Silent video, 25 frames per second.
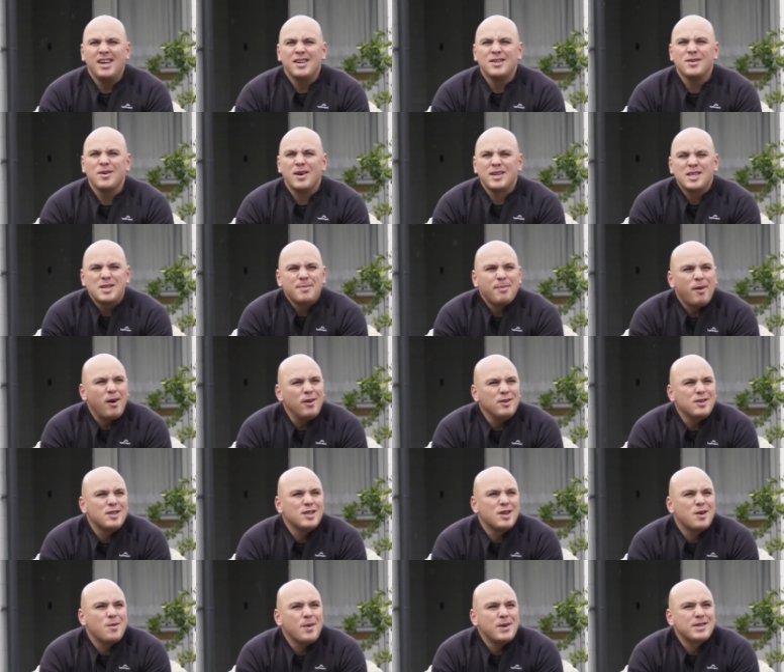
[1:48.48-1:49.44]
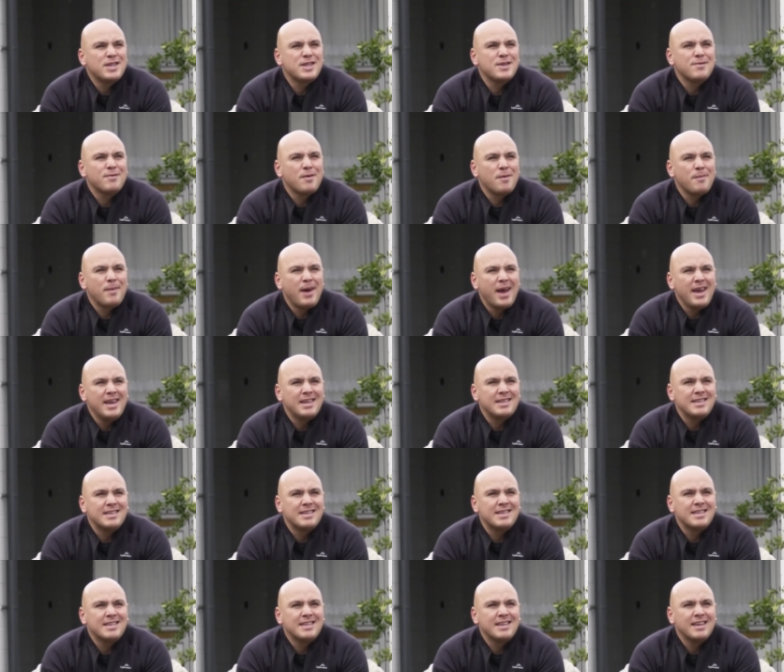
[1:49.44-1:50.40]
So I suppose the question
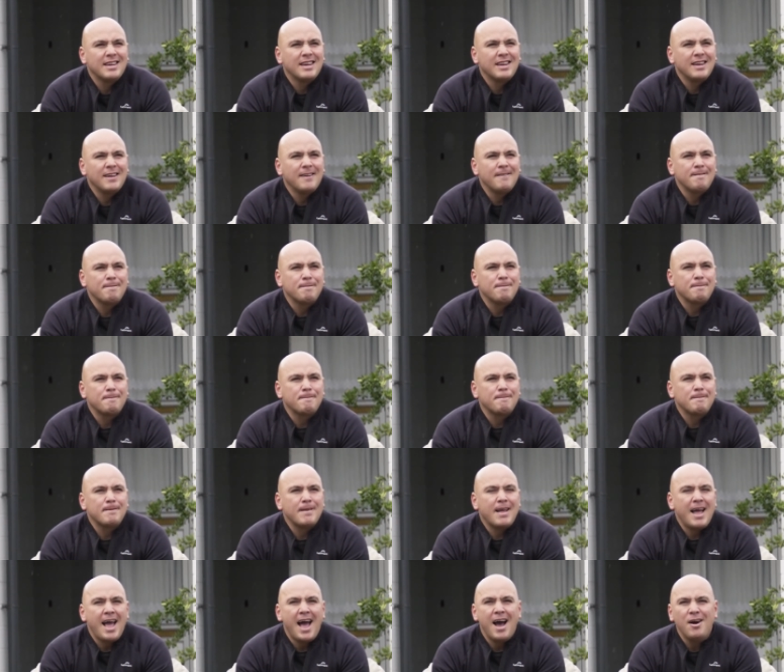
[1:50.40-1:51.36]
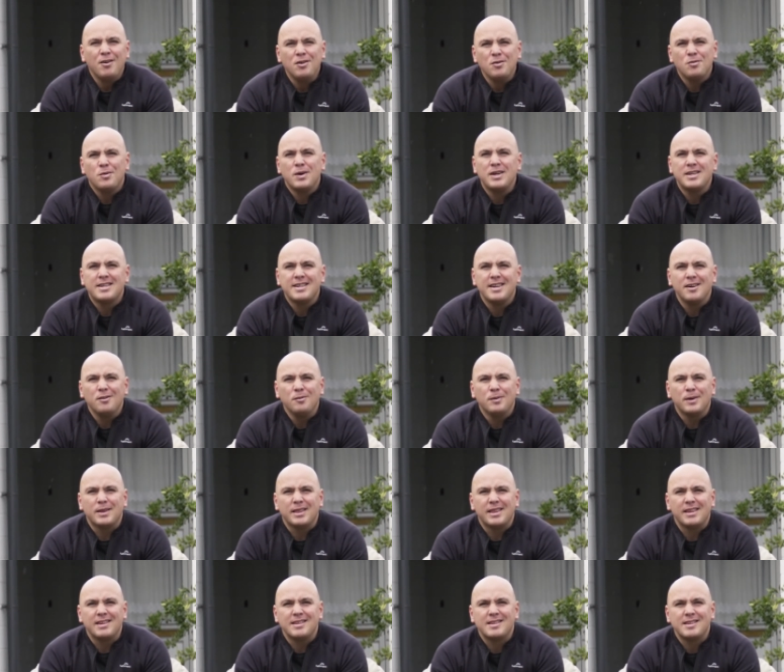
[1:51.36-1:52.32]
remains how do we deal
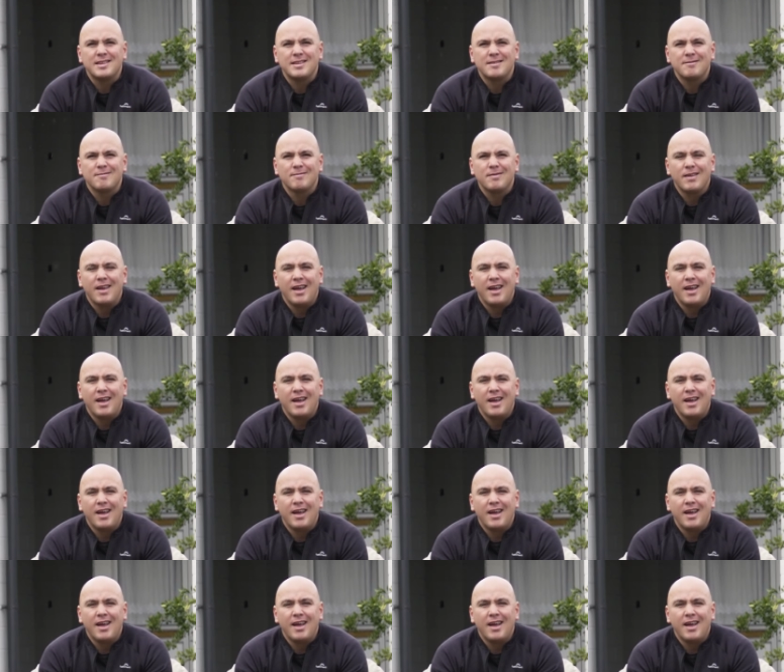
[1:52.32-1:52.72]
with this?